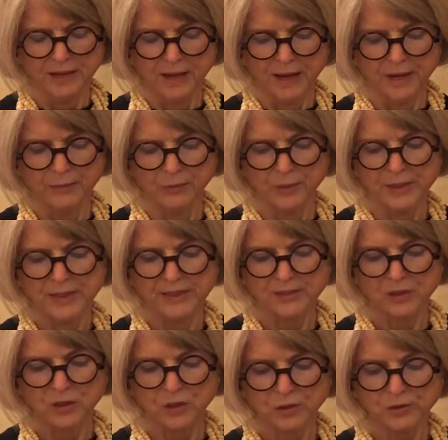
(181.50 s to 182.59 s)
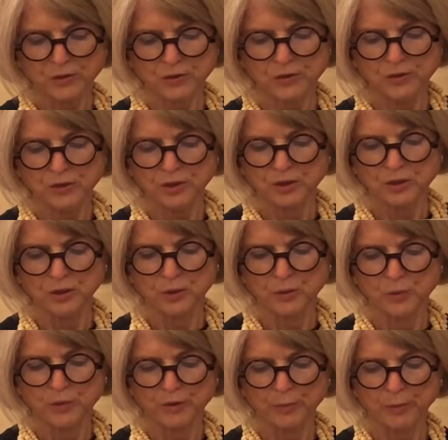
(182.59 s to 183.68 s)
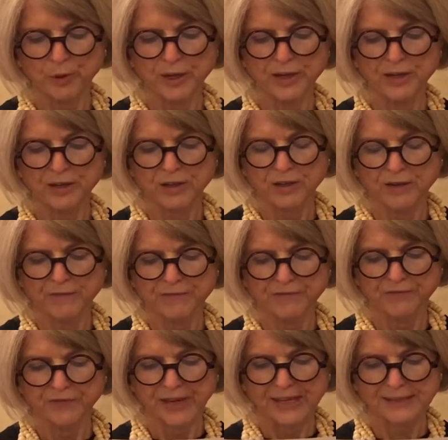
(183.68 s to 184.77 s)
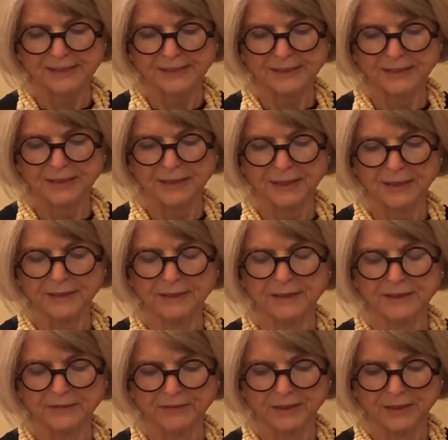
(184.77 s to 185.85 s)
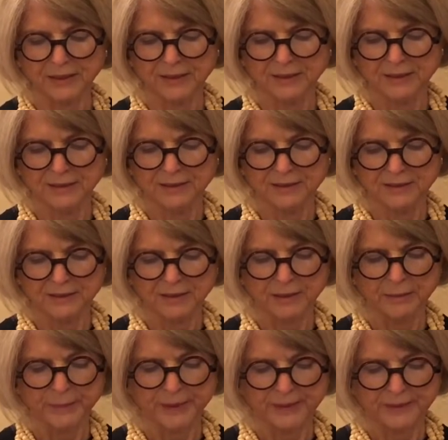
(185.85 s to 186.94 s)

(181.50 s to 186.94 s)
and bring us closer to you with prayer fasting, and giving. Amen.